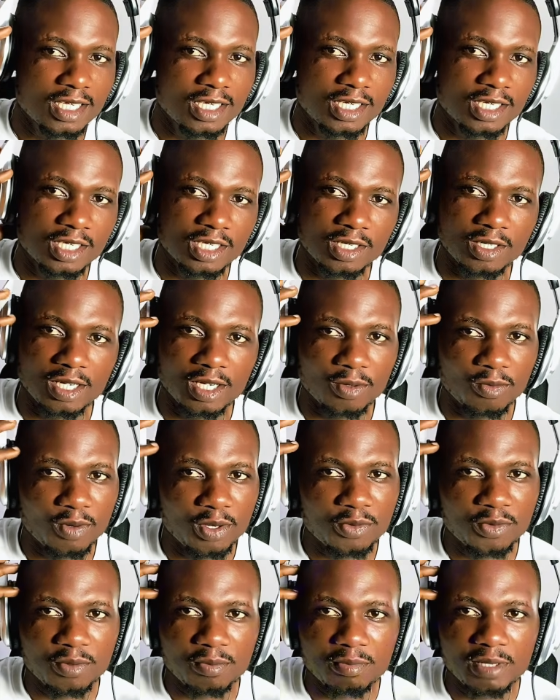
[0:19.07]
And when
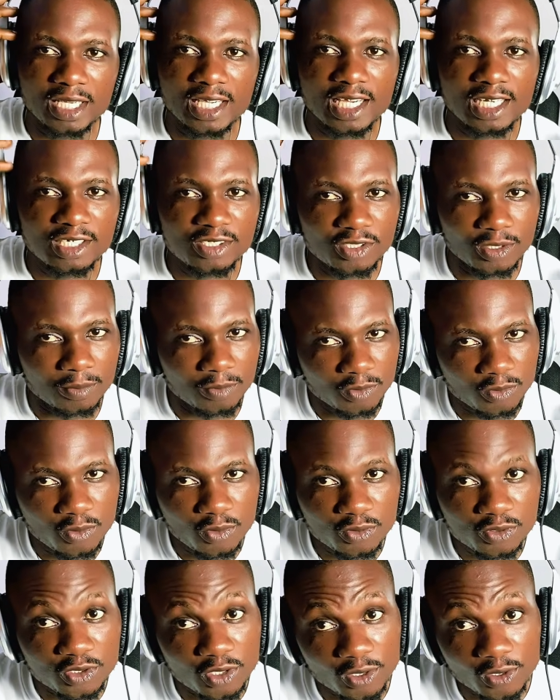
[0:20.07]
you're making some cool
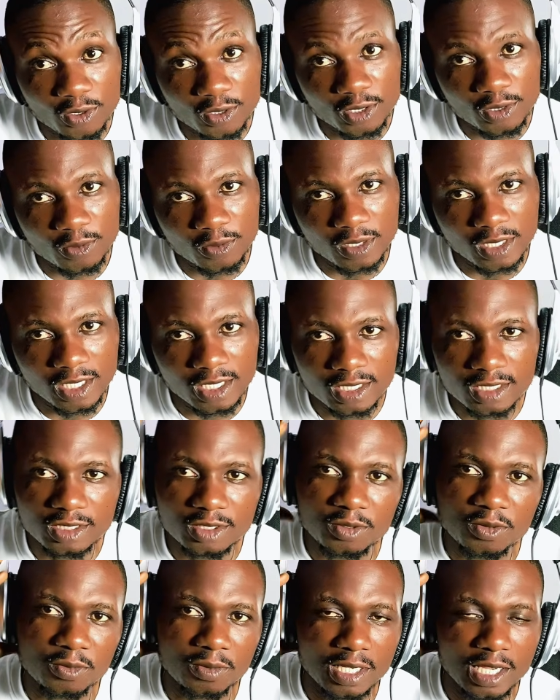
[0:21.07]
solo, okay,
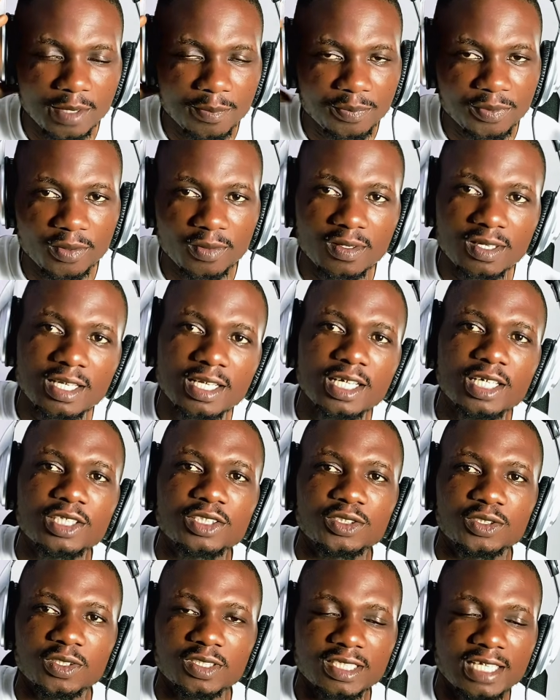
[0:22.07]
going to help you,
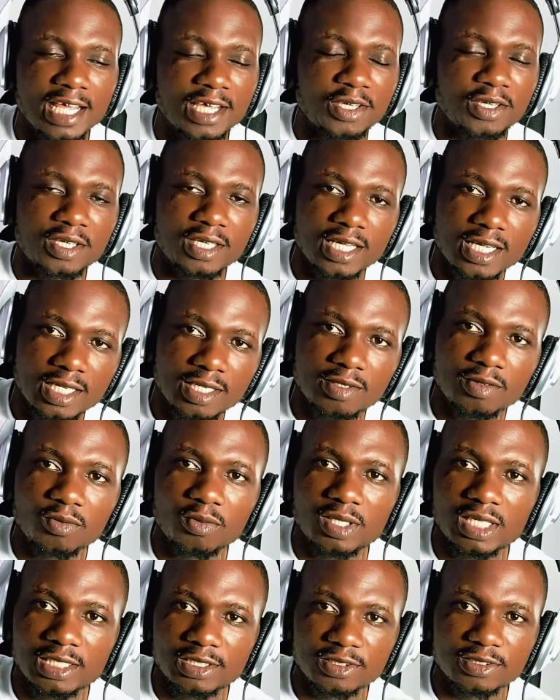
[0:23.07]
just like you heard
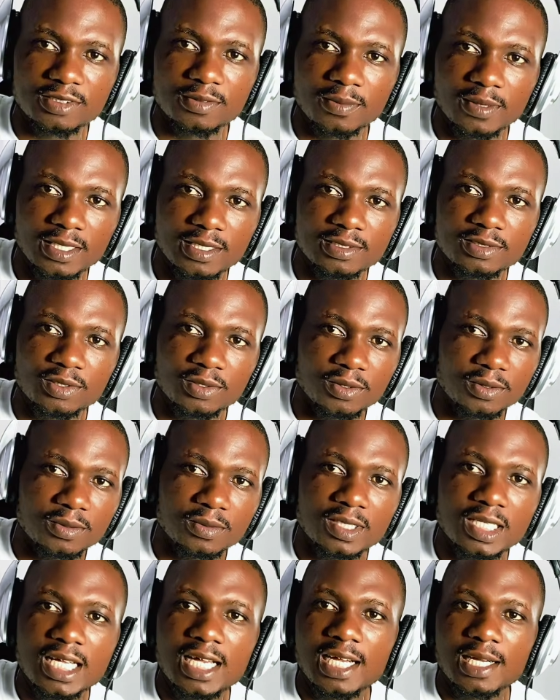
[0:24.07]
what I just played. So
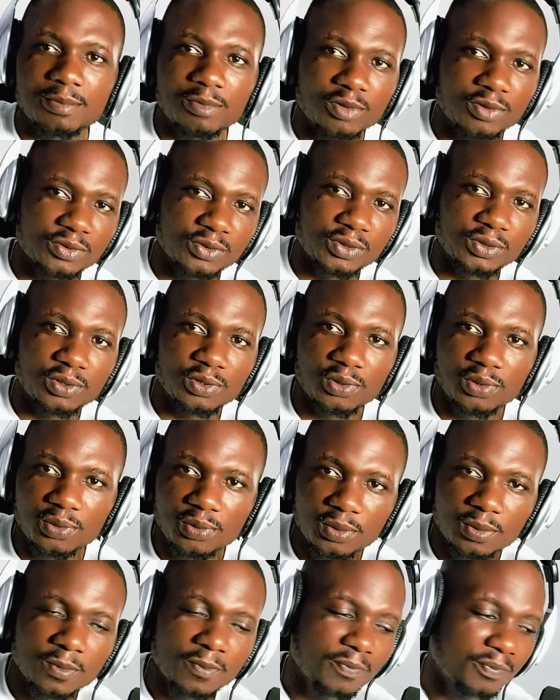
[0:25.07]
I'm going to show
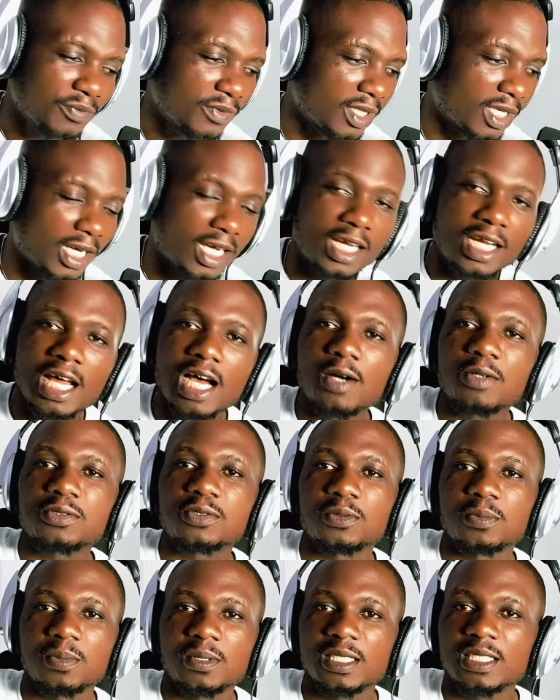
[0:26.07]
you and how to
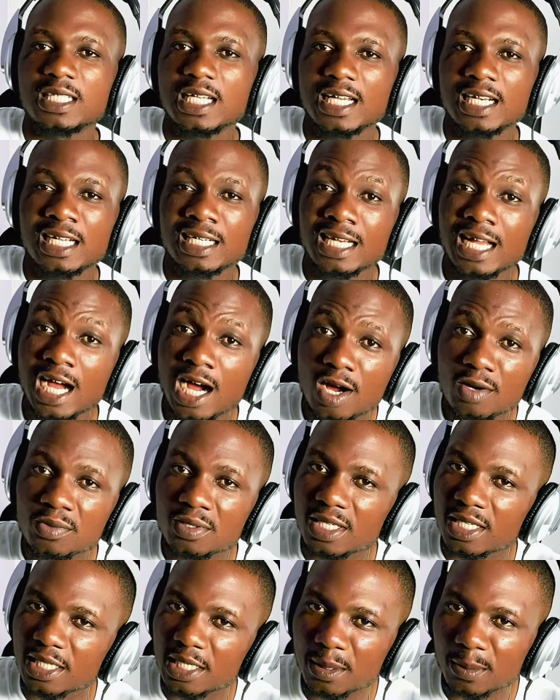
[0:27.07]
play that and how you
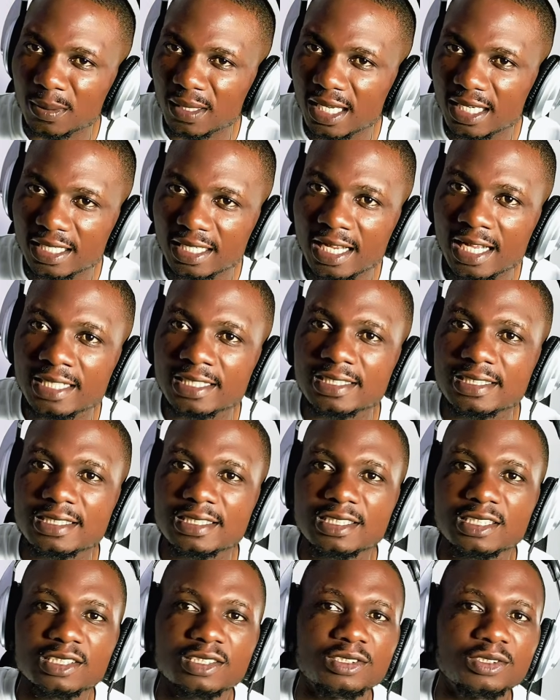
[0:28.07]
can apply that
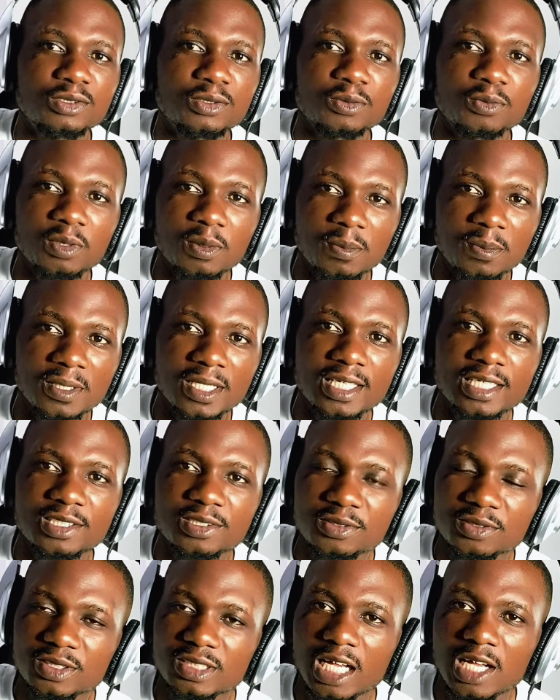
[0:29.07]
into replaying
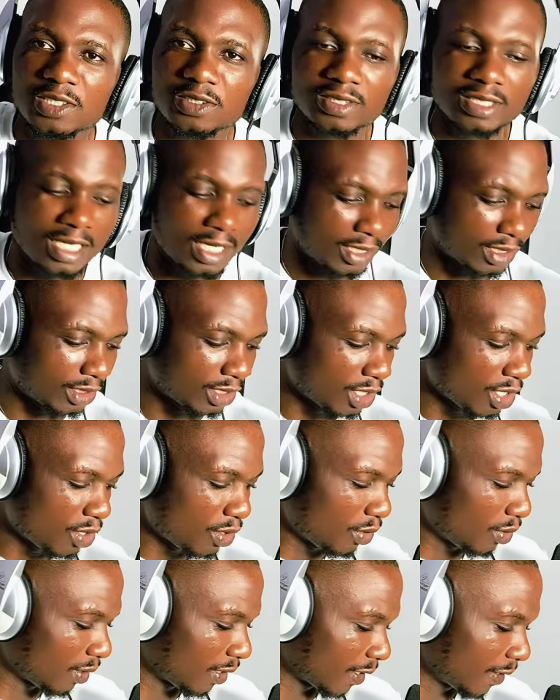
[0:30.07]
the sounds now,
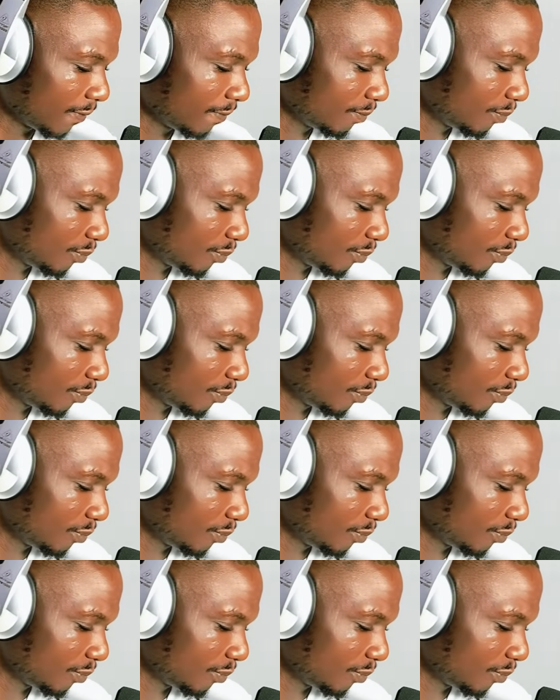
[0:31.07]
okay?